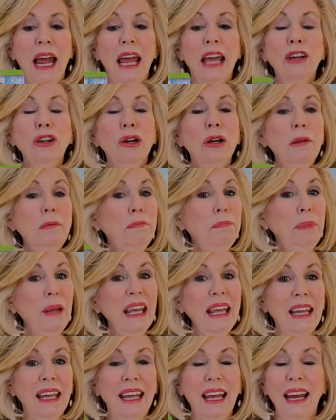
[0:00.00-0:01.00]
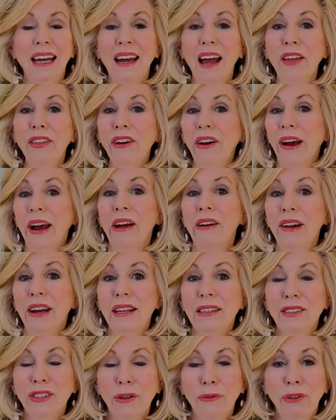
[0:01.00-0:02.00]
It could be in other
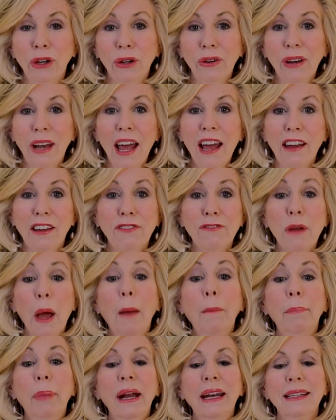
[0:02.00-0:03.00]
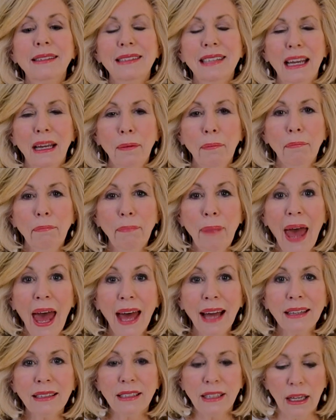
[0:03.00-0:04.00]
areas of your life, but it's impacting
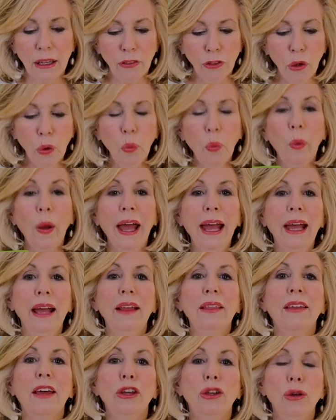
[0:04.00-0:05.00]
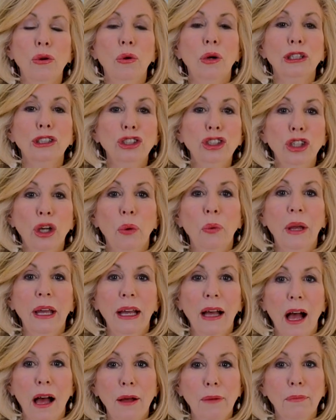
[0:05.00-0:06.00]
the way that you are
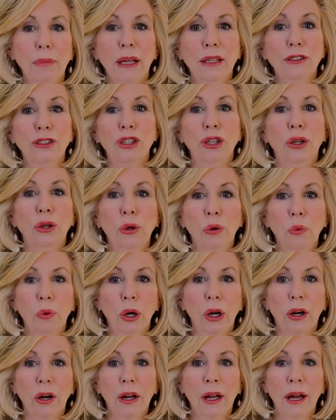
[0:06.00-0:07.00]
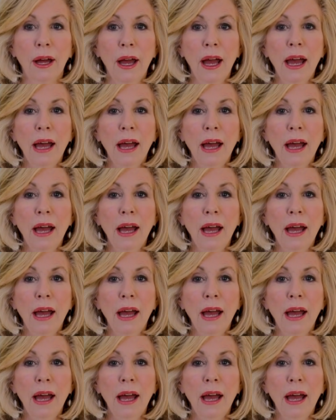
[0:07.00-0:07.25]
showing up to your work.